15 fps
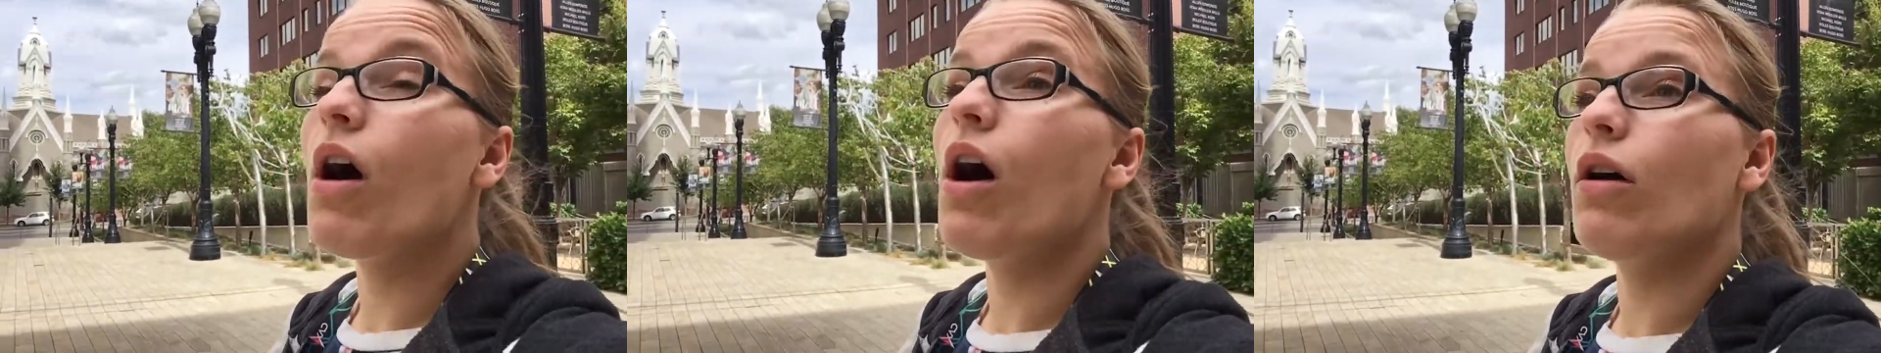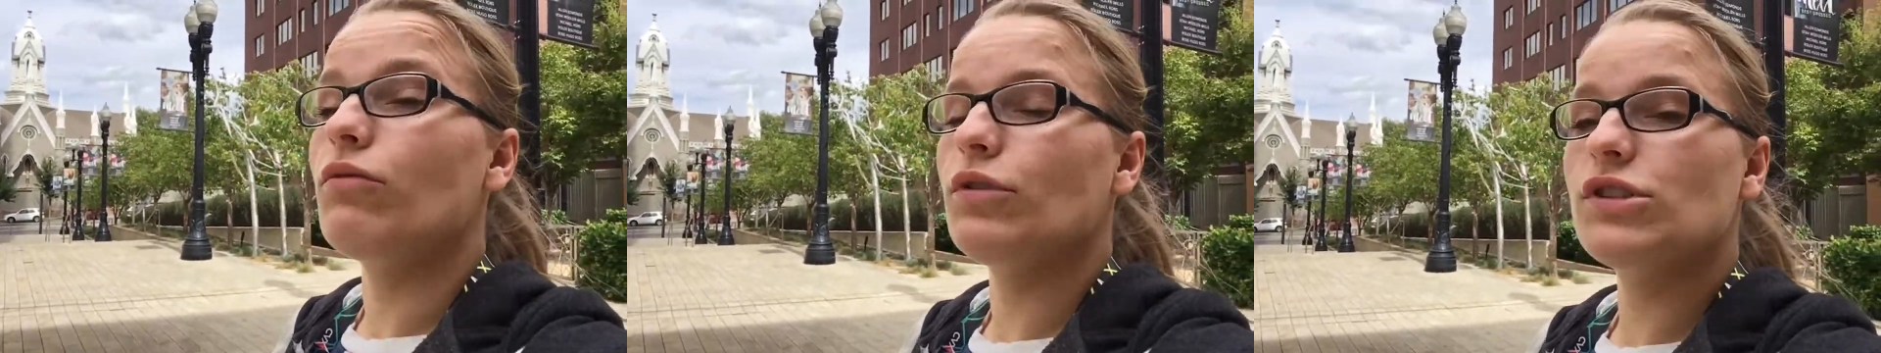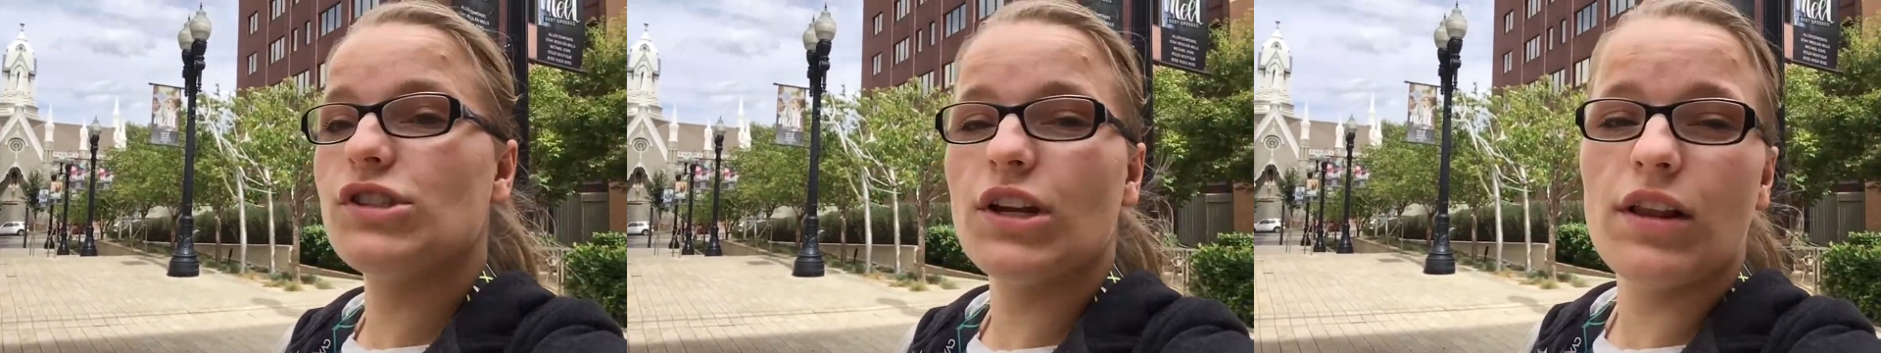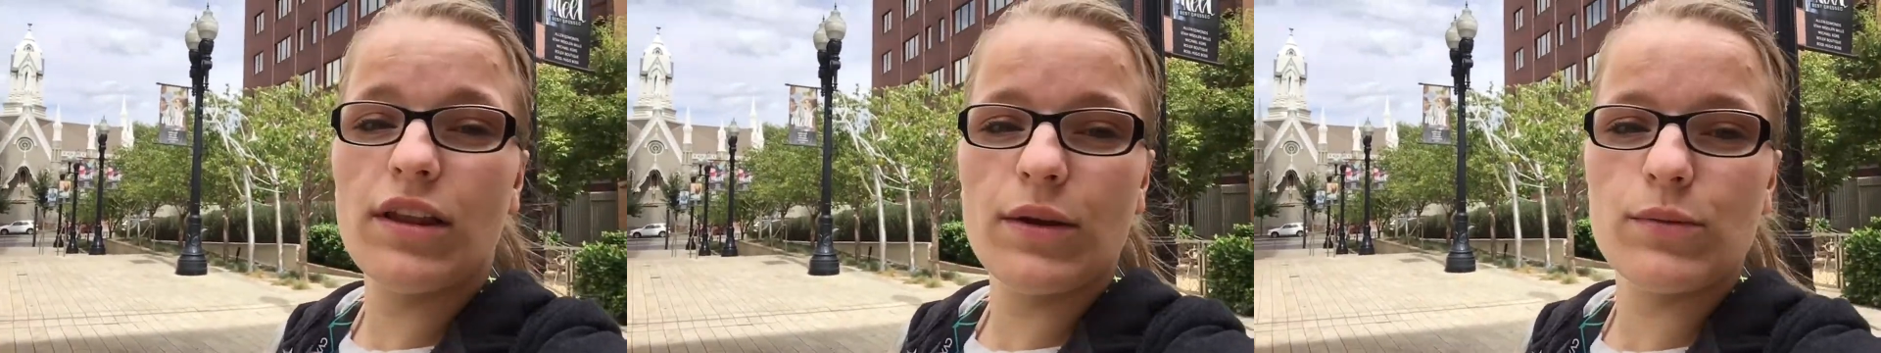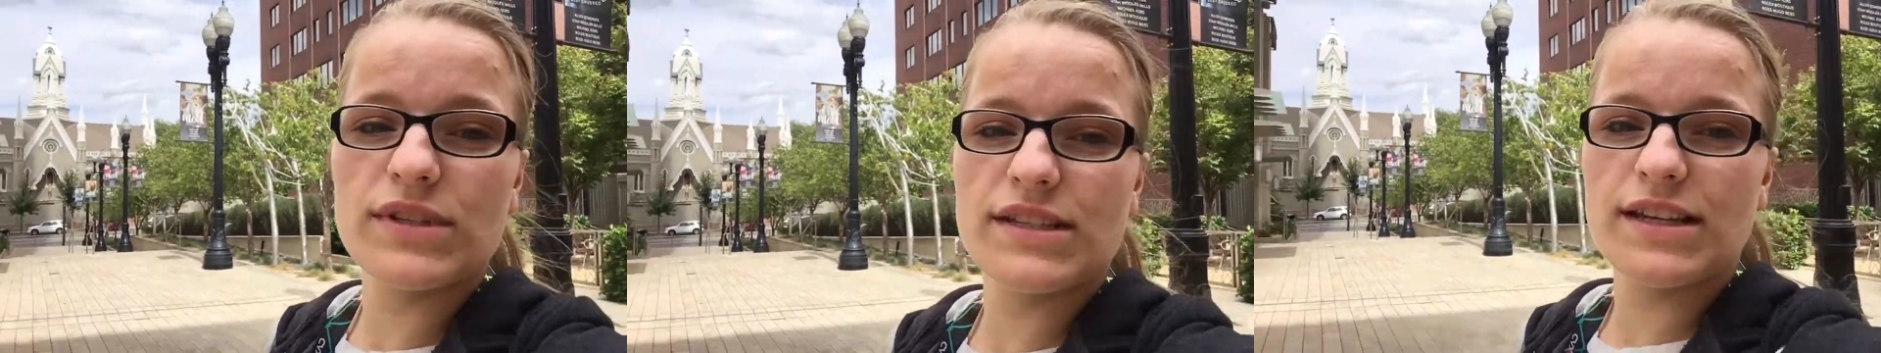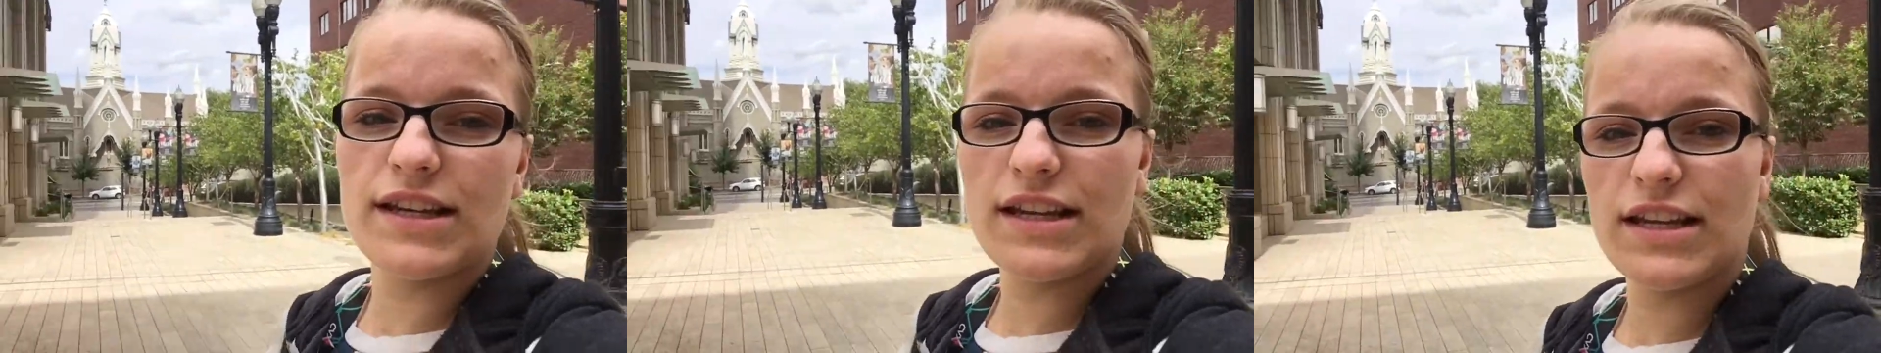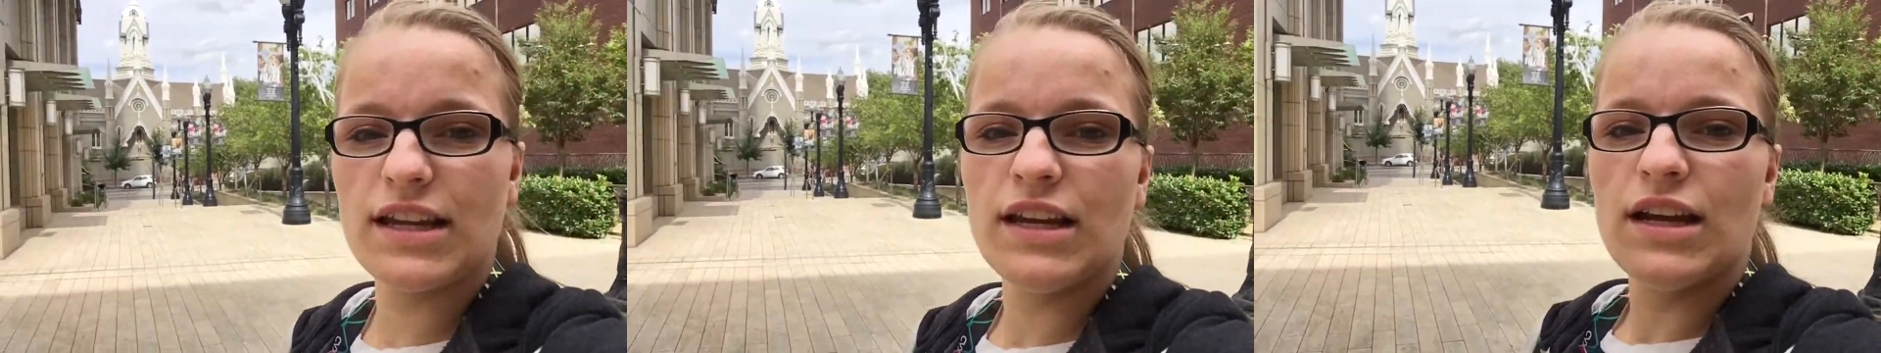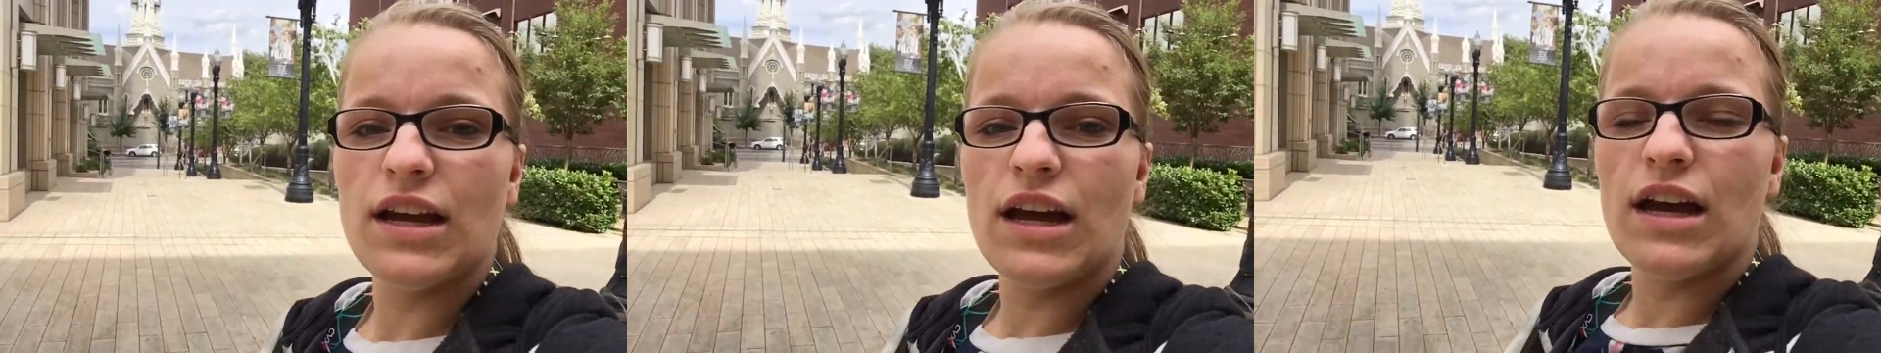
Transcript: originally was in